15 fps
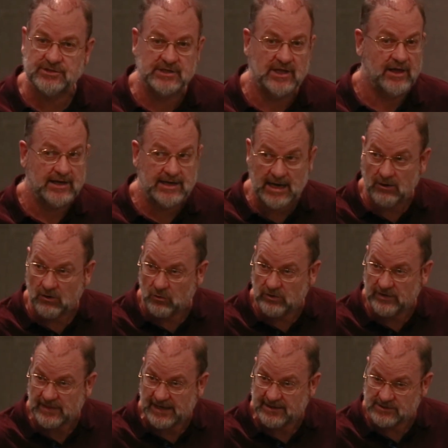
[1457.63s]
So they can go and look
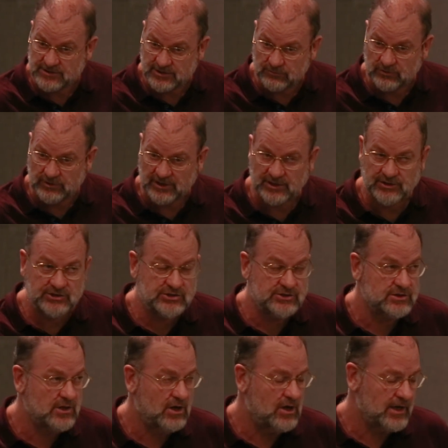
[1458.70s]
at that and see what the
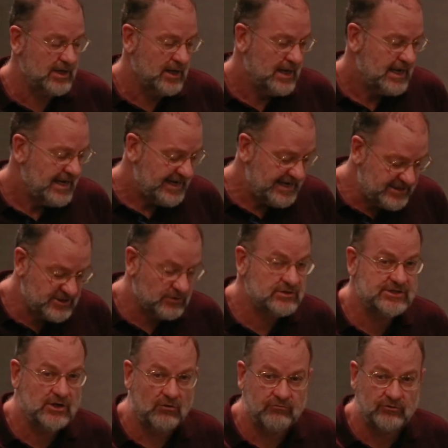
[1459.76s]
condition's like. Is it
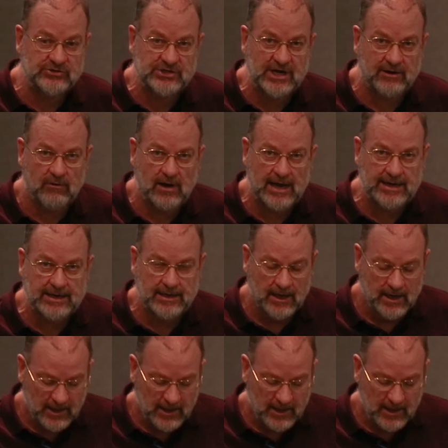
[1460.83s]
self-regenerating?